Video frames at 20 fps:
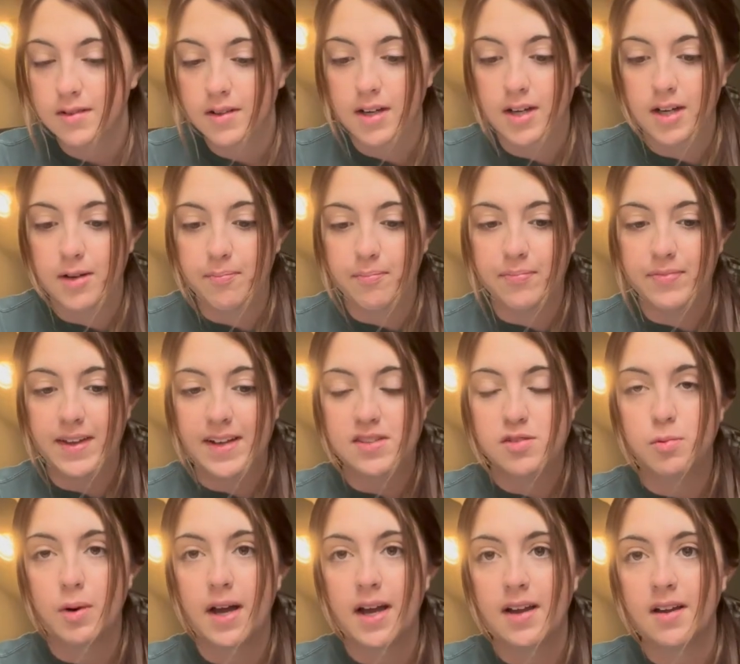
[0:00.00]
um,
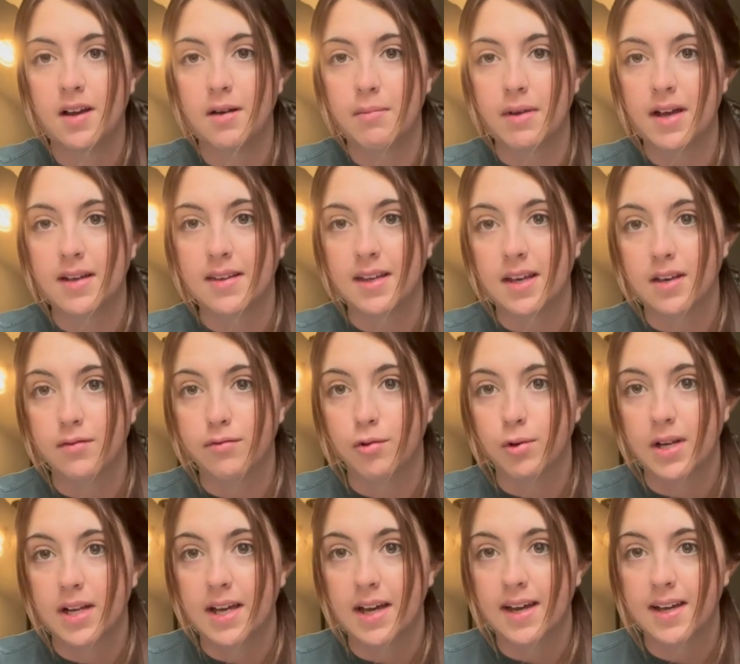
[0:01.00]
that's why I'm not like
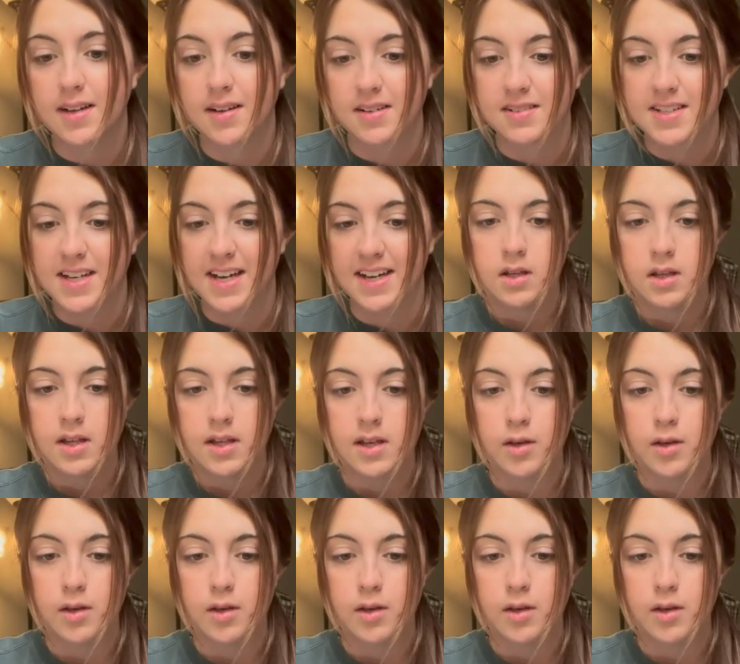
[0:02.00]
avoiding eye contact.